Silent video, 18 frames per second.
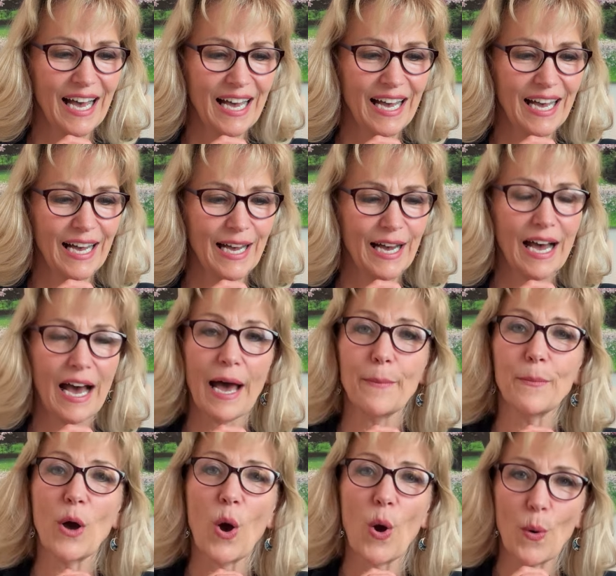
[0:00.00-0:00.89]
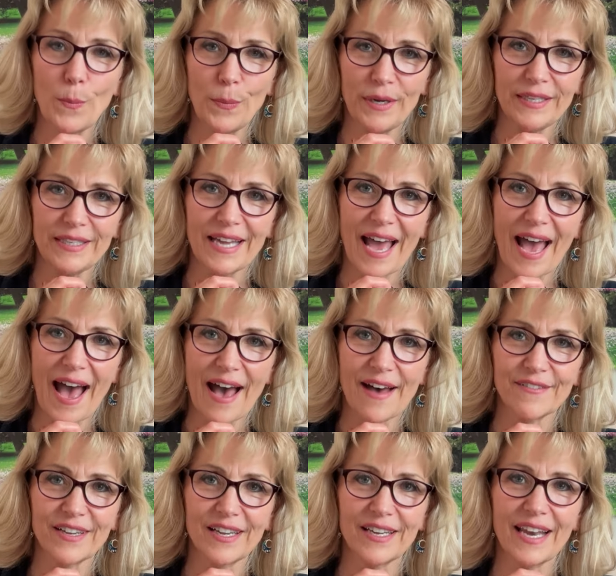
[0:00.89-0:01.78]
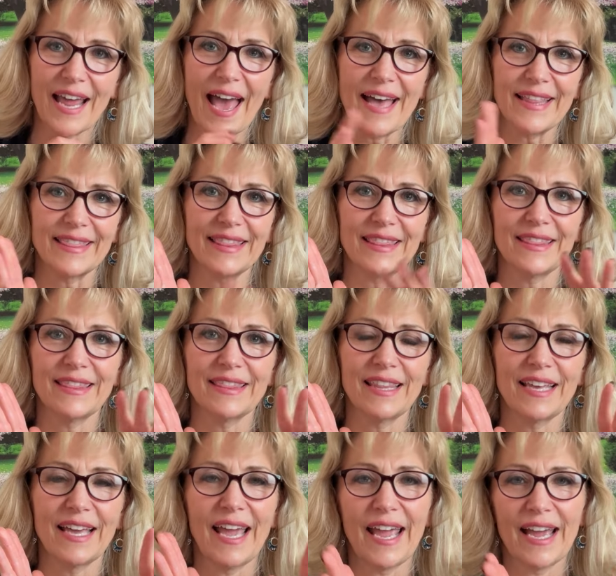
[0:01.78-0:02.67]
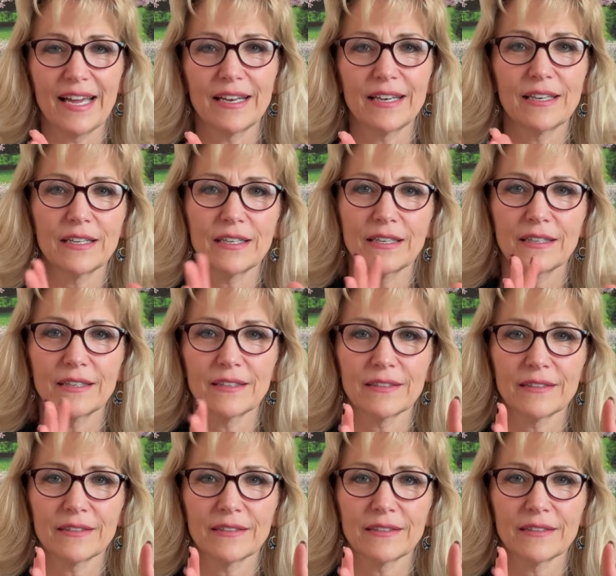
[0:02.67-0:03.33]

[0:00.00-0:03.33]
uh, I'm hoping to have it at the end,